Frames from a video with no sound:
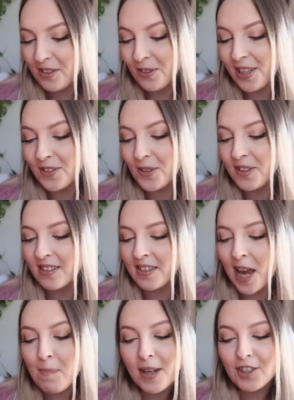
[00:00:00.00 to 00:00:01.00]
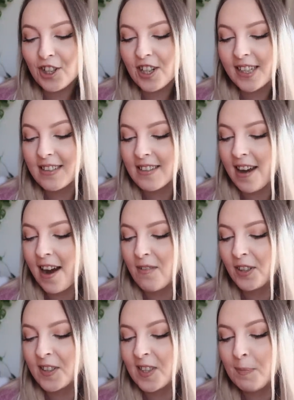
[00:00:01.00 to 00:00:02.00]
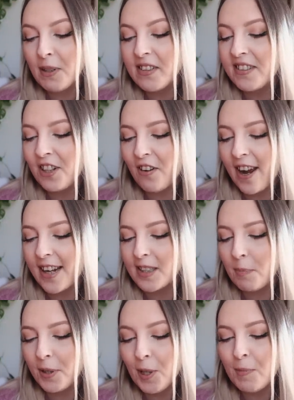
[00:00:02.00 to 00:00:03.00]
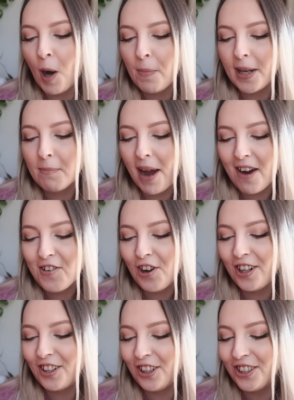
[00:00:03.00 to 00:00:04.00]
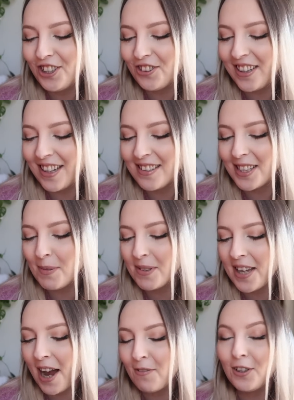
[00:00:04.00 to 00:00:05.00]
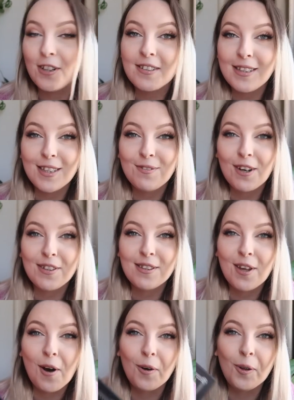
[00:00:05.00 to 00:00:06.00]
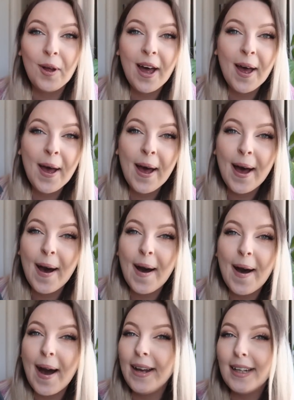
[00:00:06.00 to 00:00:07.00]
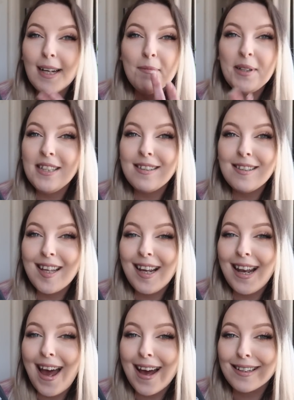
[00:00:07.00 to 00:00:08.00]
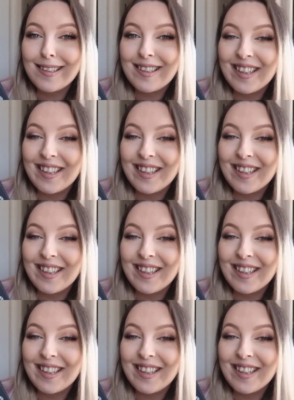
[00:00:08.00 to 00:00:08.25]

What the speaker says: We sold ourselves as an epic journey into the heart of a conspiracy-crazed, pill-popping, paranoid country that seems to have lost its very soul. I mean, say less.